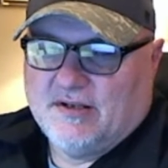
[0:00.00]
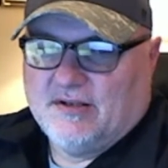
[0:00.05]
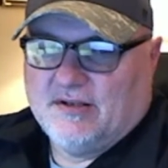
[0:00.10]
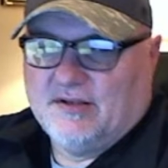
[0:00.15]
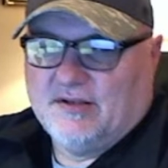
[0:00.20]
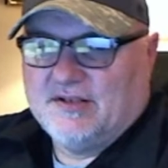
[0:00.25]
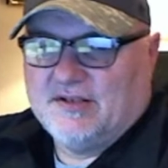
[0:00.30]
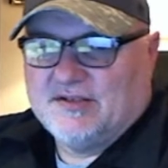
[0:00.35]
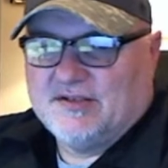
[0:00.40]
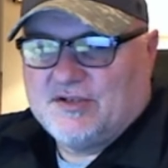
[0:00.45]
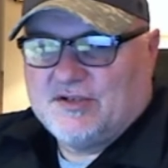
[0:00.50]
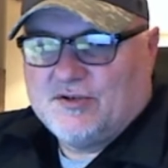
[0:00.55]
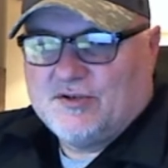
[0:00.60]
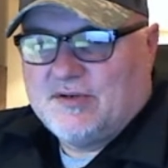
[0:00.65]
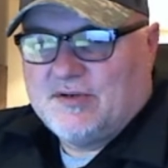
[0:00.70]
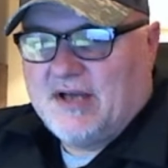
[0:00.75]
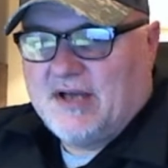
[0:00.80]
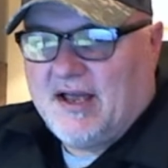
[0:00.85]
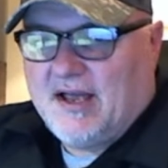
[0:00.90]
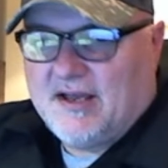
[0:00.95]
These two
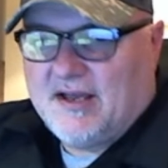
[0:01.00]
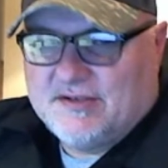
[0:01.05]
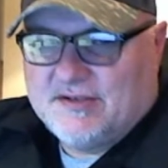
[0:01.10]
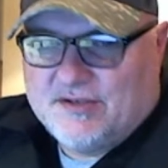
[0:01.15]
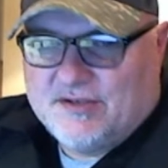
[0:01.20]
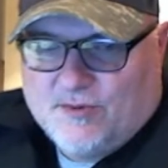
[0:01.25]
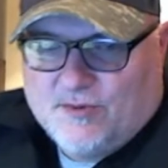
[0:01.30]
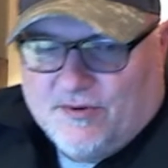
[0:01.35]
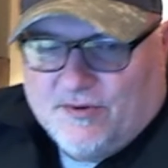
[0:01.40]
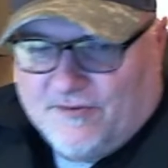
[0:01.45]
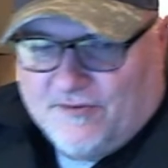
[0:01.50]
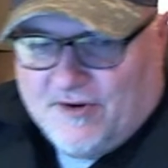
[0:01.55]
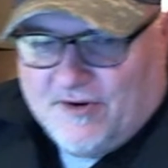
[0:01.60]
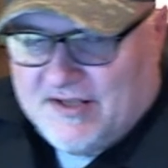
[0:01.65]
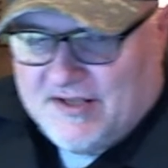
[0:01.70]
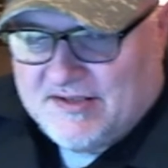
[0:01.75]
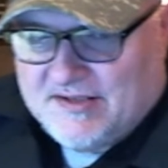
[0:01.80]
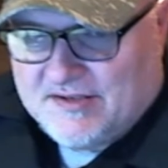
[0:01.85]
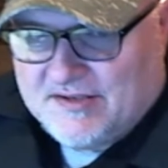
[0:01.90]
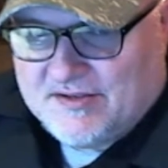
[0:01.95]
guys who were
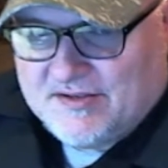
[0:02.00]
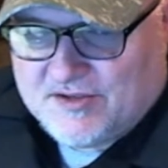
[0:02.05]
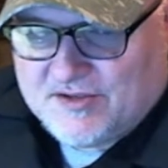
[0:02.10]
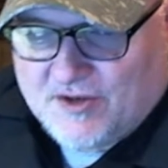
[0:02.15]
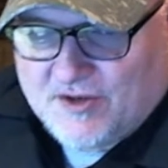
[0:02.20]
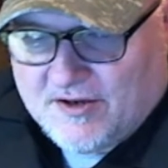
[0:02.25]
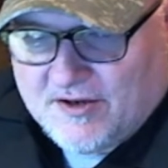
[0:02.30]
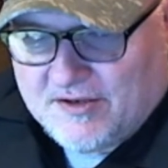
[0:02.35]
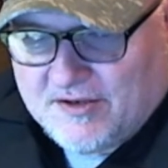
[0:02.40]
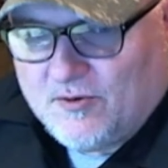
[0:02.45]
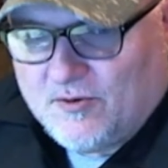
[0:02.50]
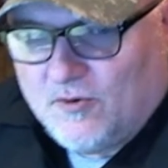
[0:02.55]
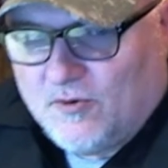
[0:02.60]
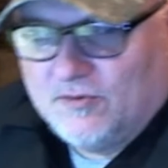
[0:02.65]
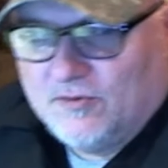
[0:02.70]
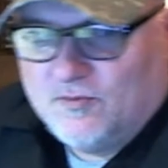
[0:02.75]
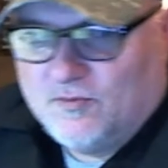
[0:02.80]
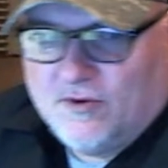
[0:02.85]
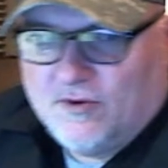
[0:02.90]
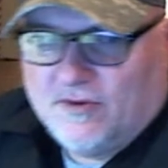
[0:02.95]
friends and started
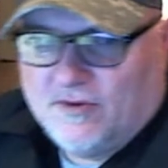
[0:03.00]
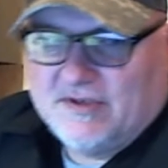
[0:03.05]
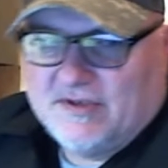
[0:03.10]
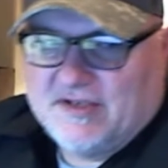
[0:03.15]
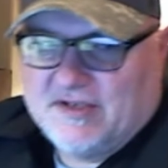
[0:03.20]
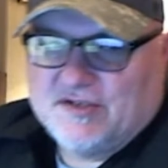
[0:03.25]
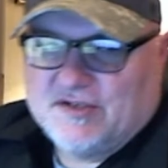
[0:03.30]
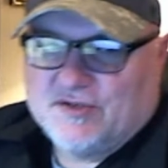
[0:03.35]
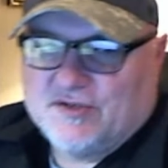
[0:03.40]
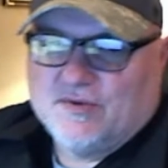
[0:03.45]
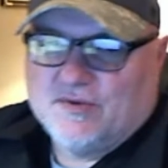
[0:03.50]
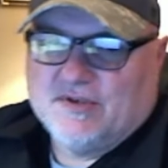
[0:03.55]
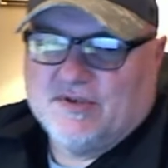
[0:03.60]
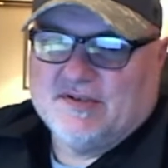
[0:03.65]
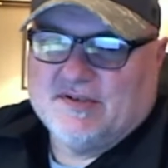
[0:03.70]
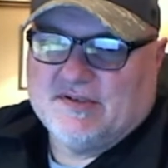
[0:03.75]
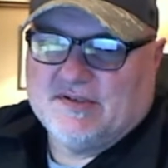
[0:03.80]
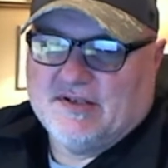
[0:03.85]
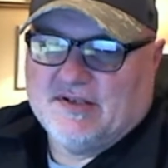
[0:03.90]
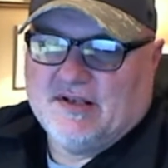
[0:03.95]
Old World
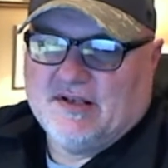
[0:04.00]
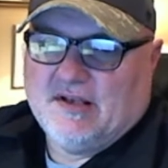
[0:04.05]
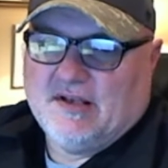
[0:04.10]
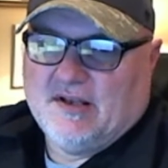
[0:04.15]
Industries